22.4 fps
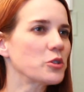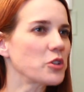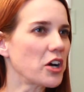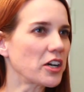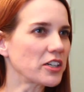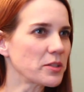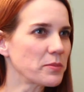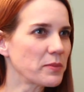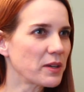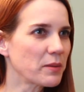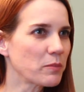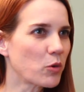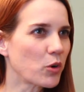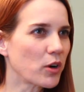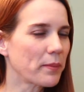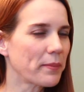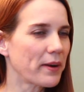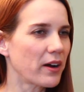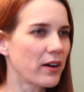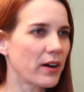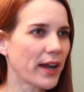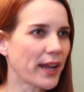talk to me more
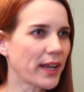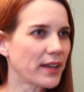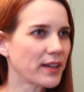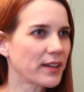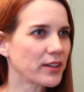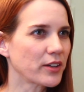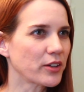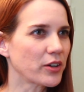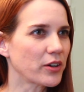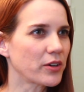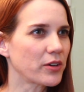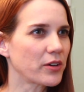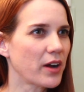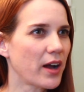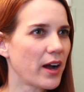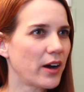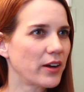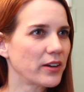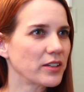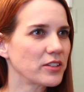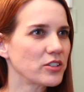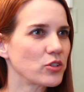about Aikido.
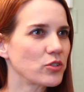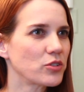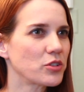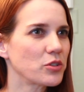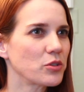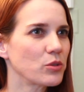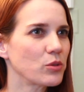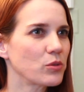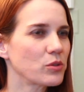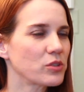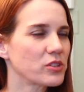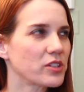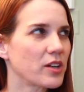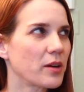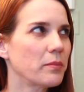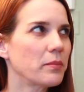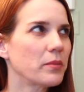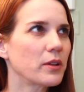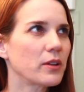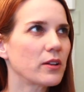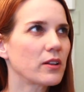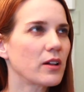How did you two
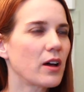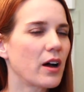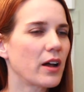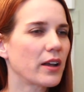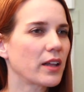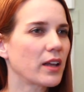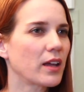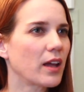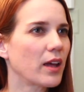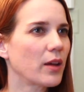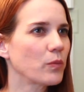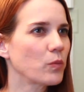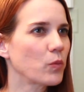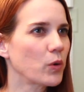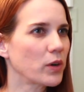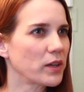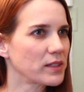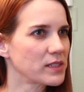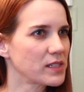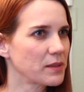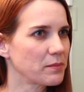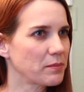stumble on it, and
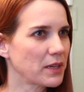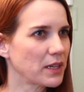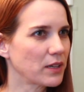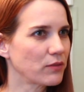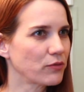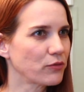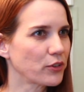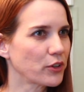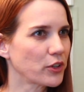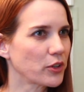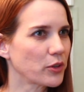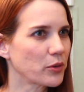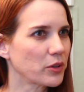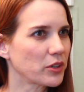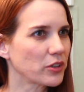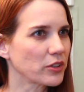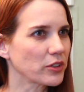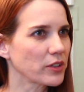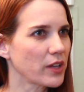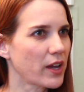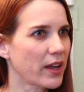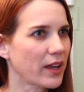what does it mean for you in
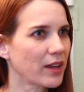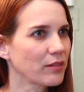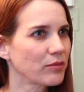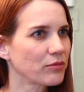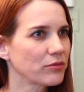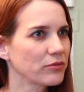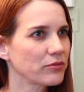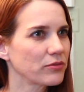your life?